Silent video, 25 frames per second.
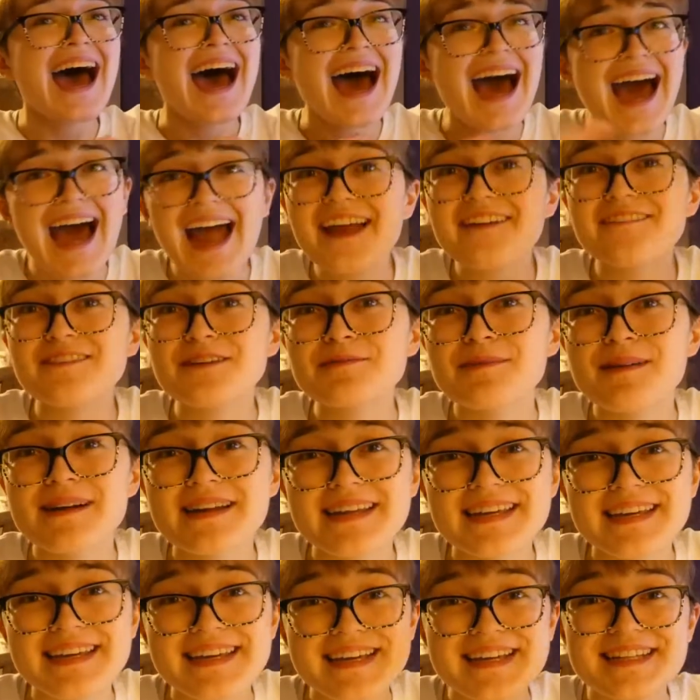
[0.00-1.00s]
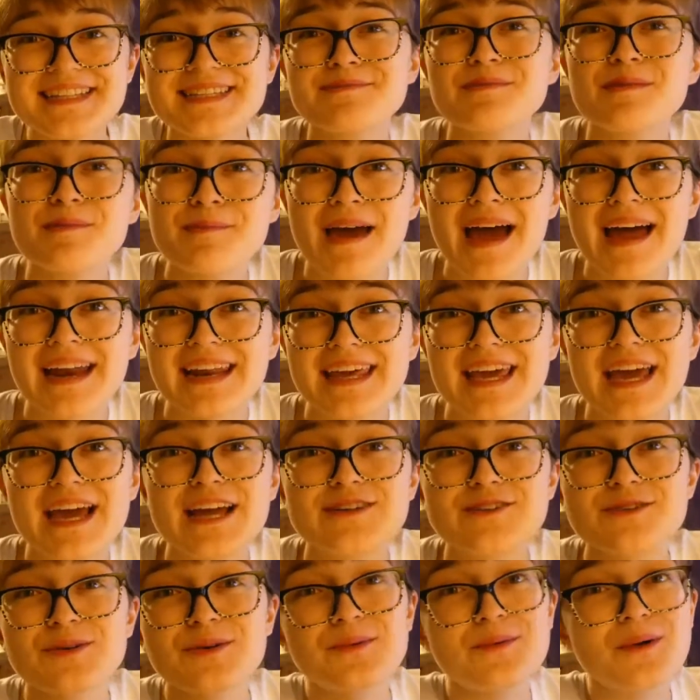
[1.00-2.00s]
Hi everybody, it's me Maddie
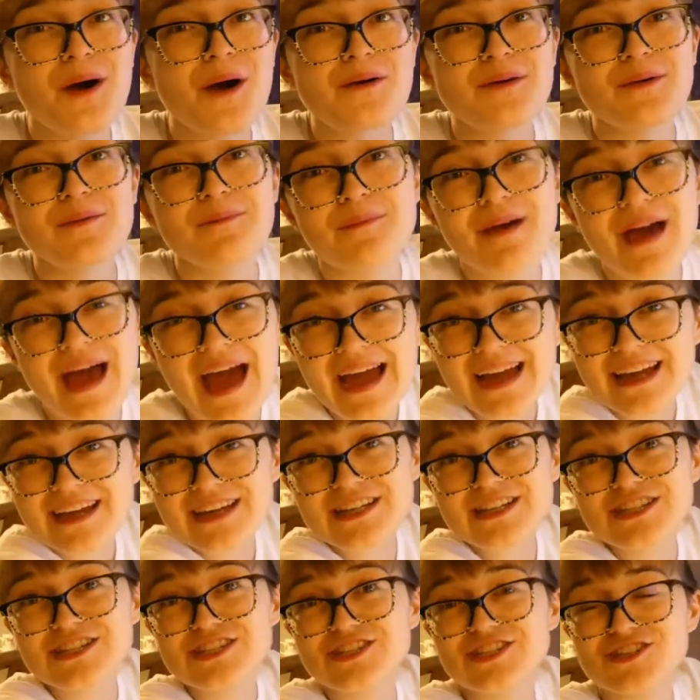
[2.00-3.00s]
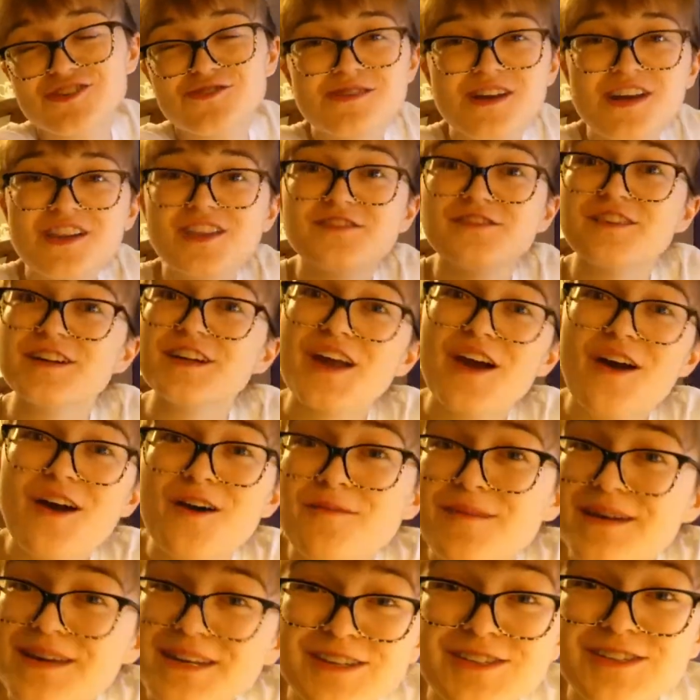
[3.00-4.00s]
and welcome back to another video
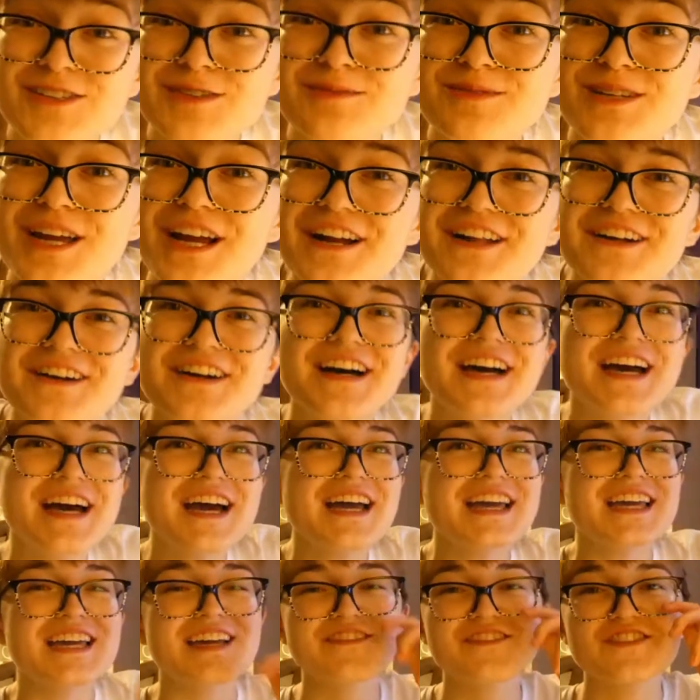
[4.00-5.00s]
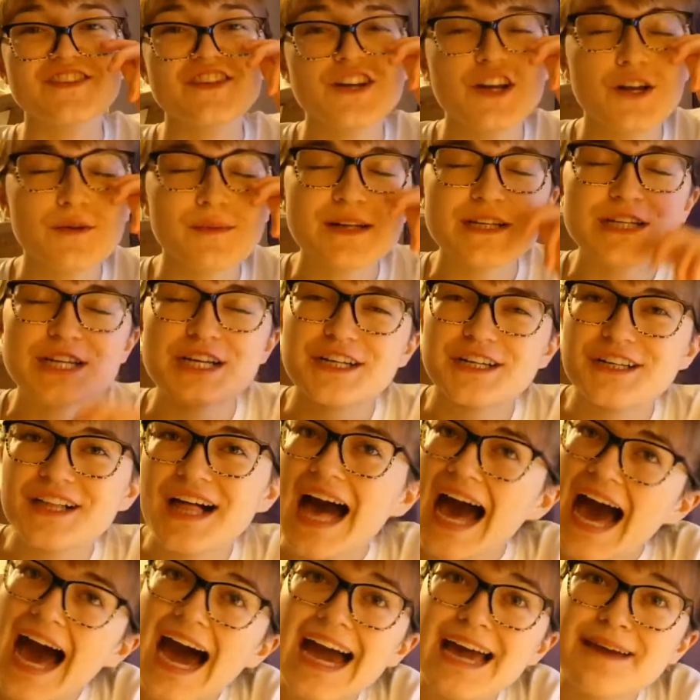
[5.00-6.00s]
on my YouTube channel. If you're new to my channel,
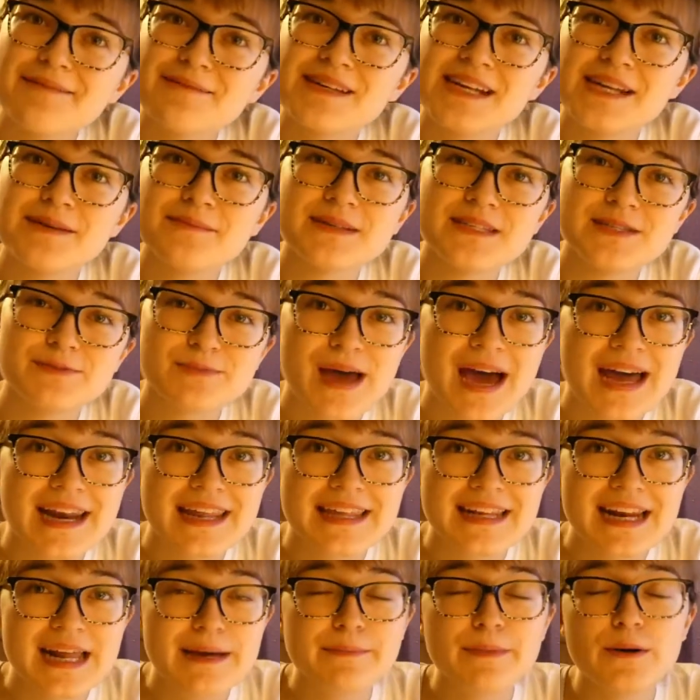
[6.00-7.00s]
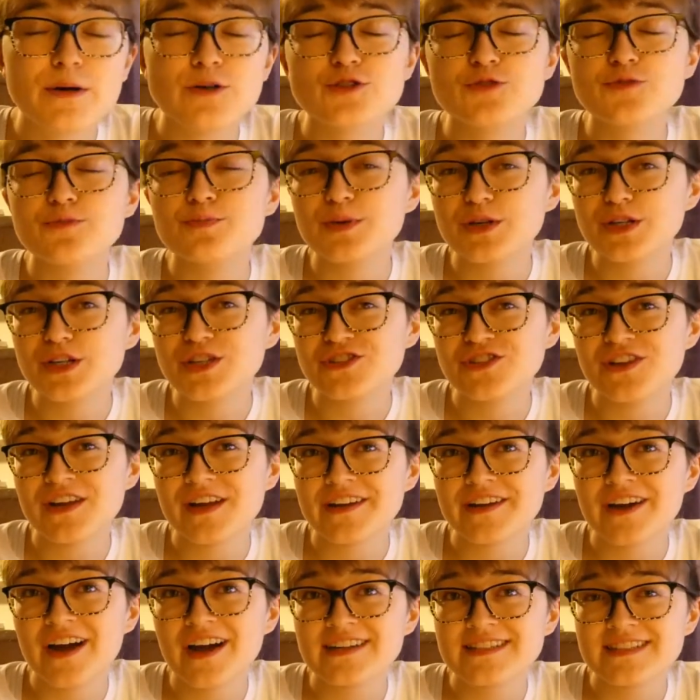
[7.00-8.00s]
hi, my name is Maddie and I post books
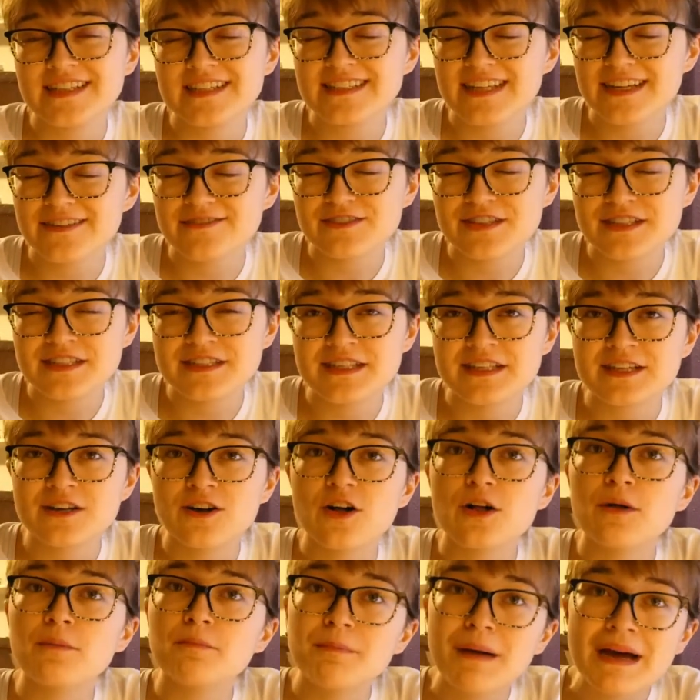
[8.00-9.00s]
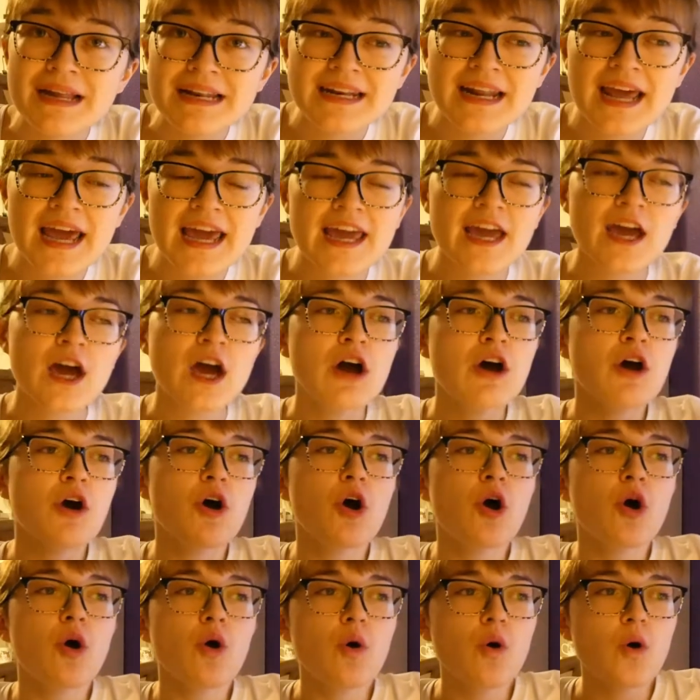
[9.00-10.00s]
related content every single Monday,
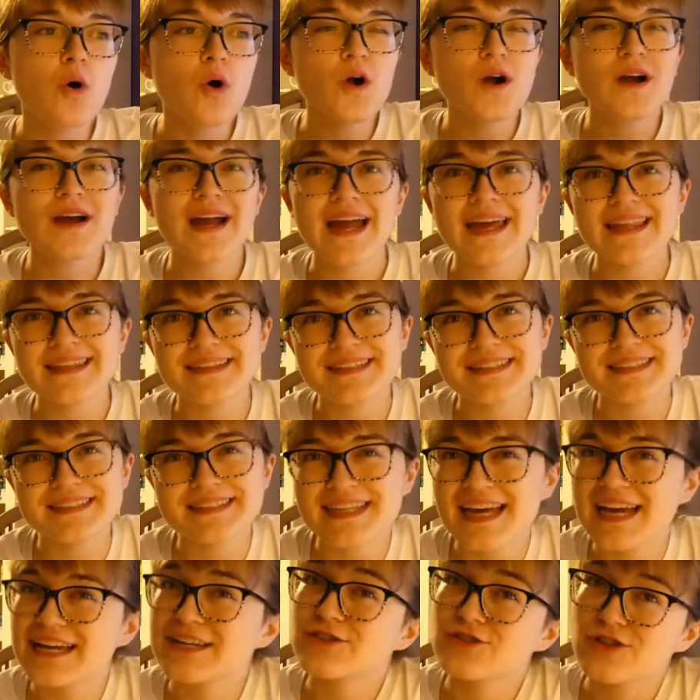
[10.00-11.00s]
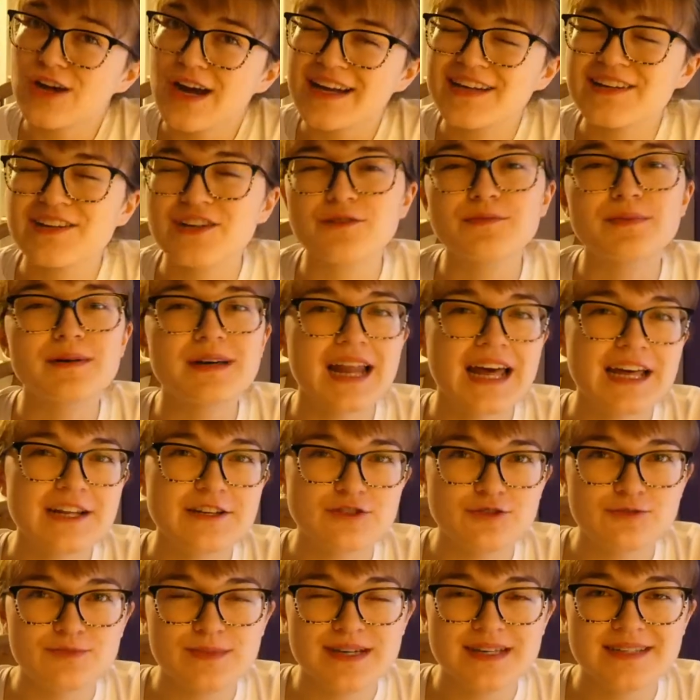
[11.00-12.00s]
or at least I try to, but I
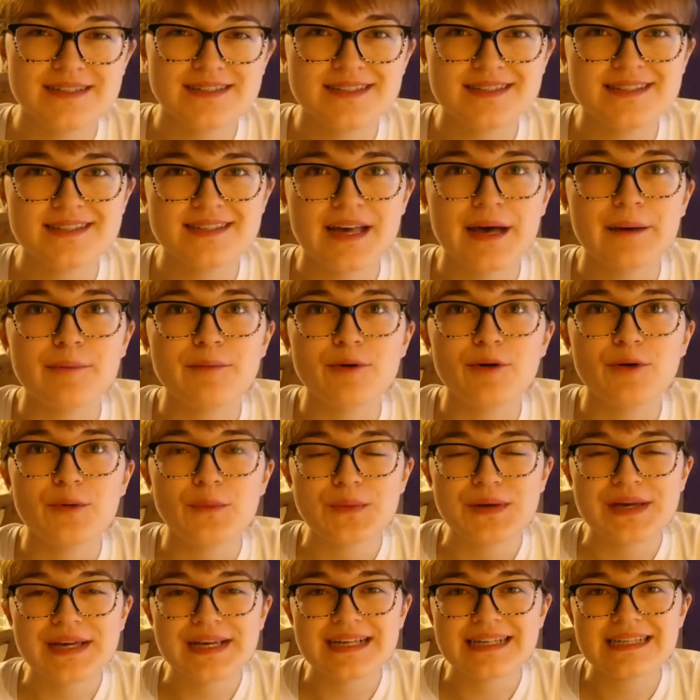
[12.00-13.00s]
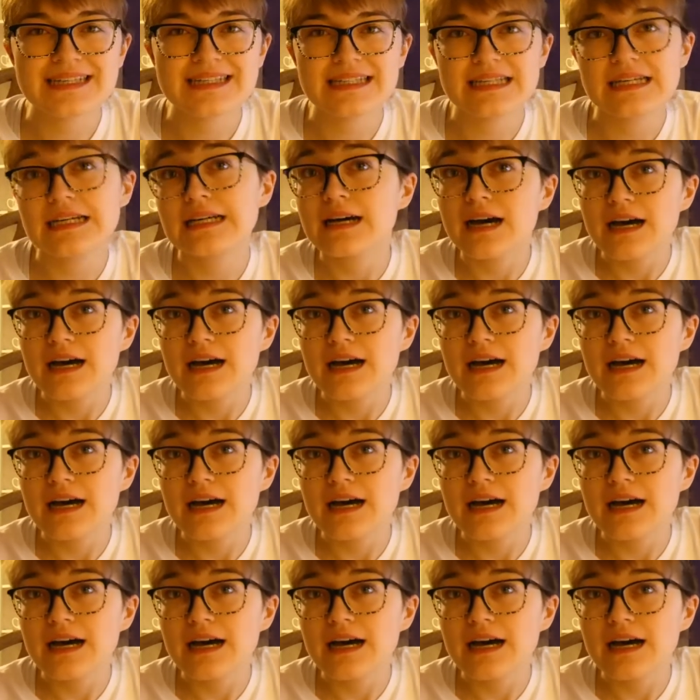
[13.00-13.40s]
do miss some weeks,